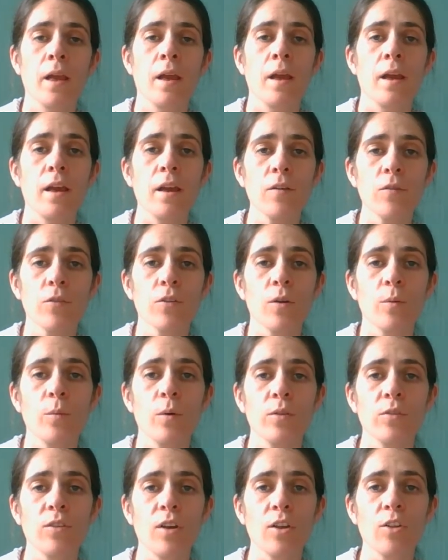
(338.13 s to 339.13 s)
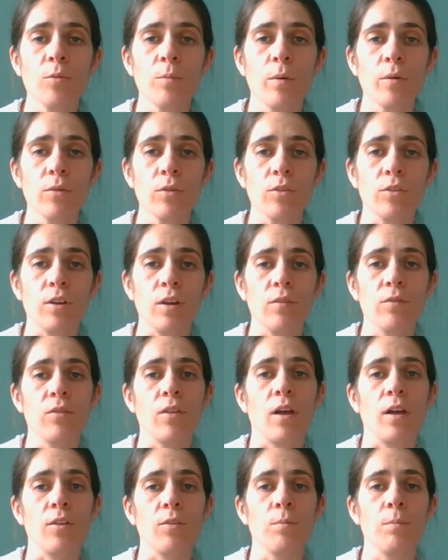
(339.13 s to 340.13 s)
If someone tests positive that
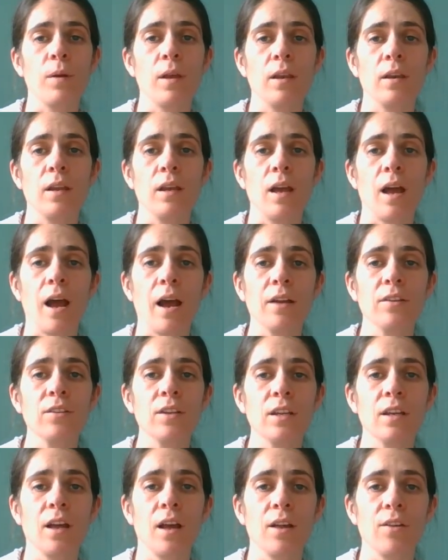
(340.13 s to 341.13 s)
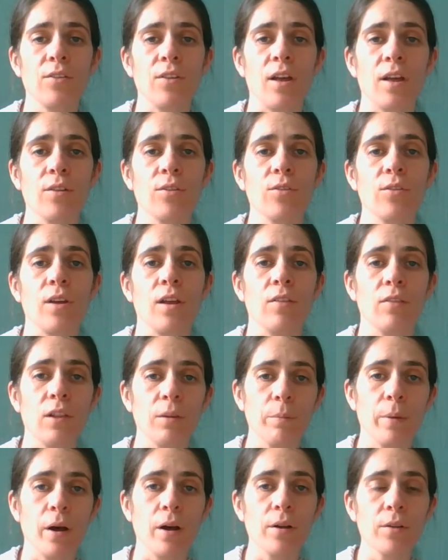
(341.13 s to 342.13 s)
has been at EKSS in the
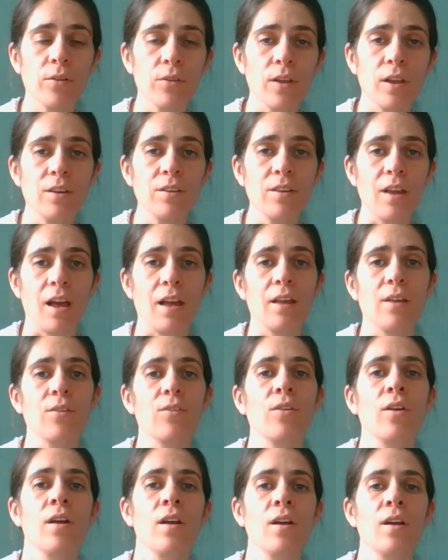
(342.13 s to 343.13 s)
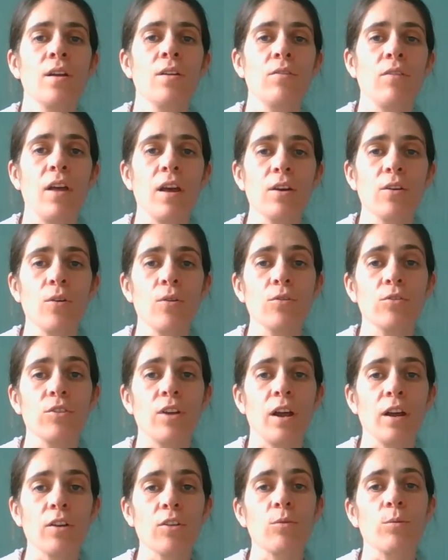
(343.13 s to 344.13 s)
past 10 days, their
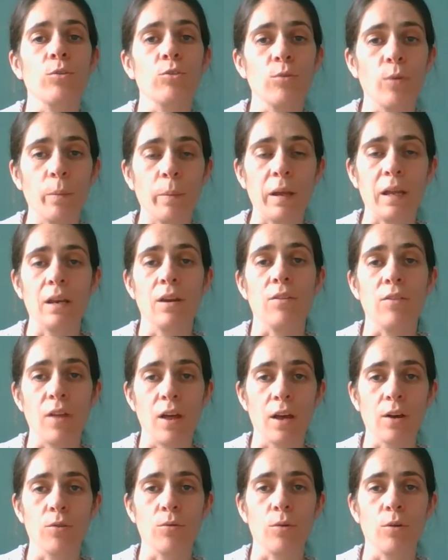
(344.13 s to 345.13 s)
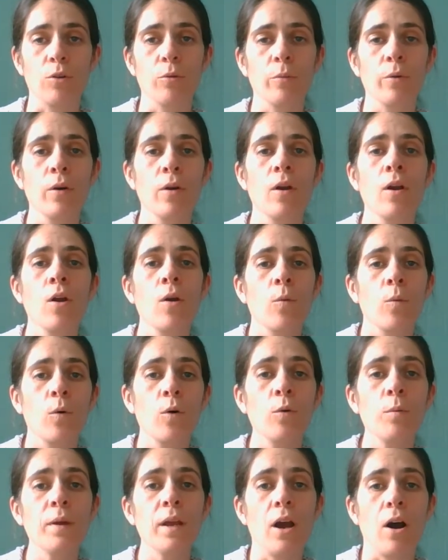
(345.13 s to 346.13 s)
contacts, which will mean their group, will
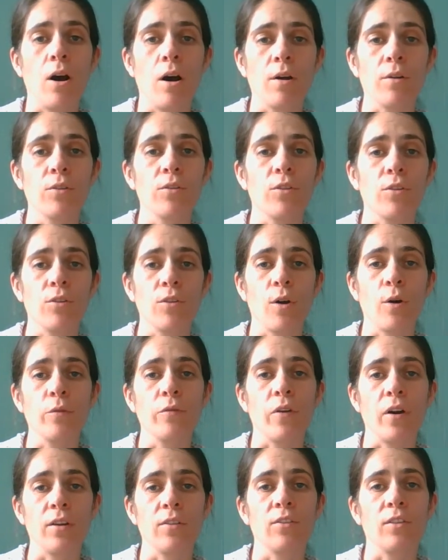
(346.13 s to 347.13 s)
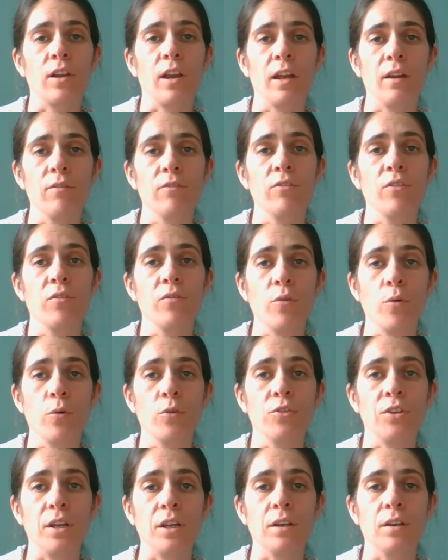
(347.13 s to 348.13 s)
be asked to self-isolate for
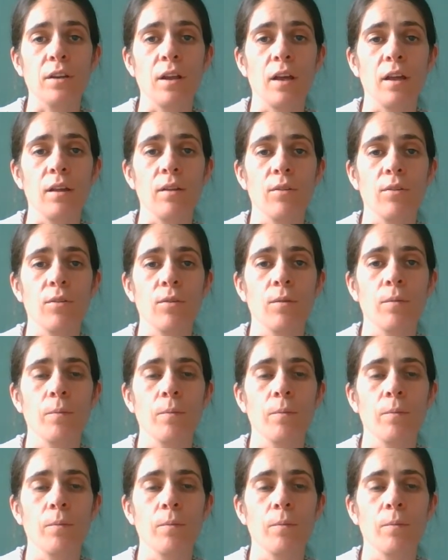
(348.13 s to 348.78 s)
14 days.